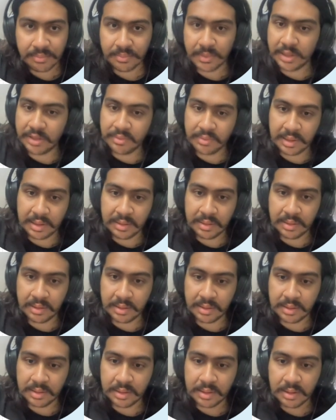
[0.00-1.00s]
between
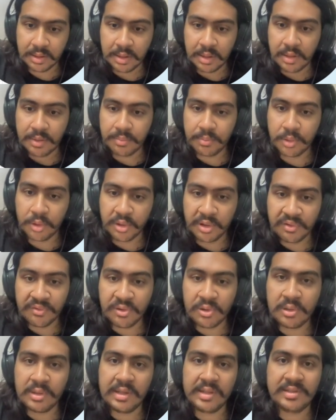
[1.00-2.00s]
the motor
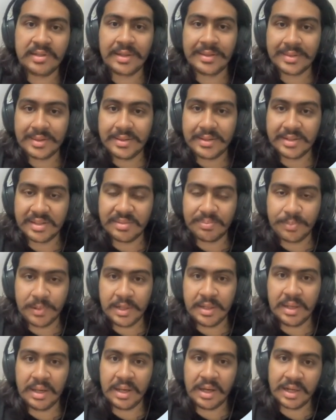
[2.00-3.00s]
voltage and the
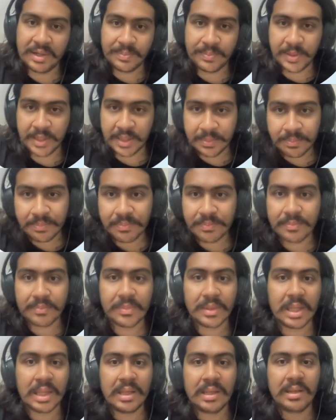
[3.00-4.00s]
display RPM.
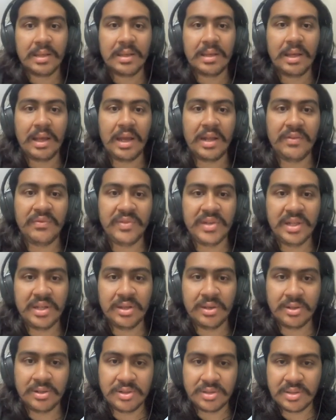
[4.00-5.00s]
And we
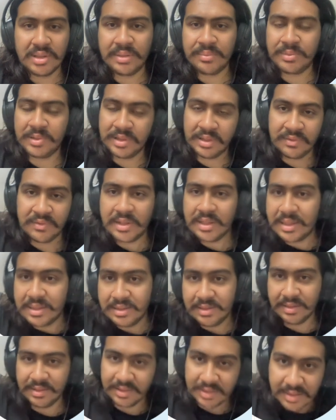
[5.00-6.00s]
also observe a
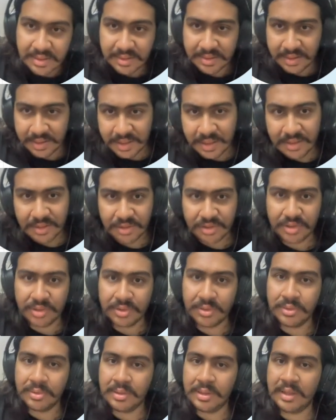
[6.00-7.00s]
consistency
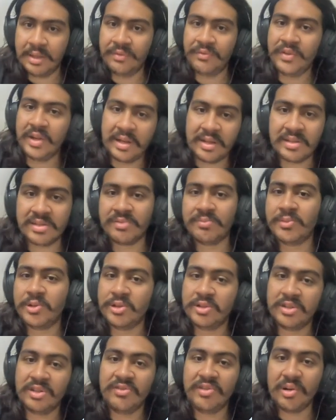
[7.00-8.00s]
shown in various
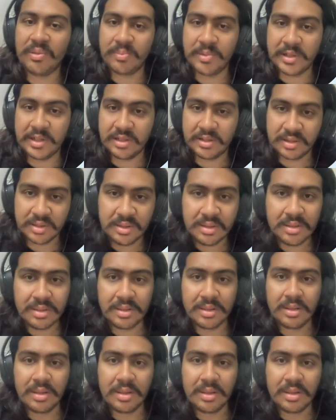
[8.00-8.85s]
modes of operation.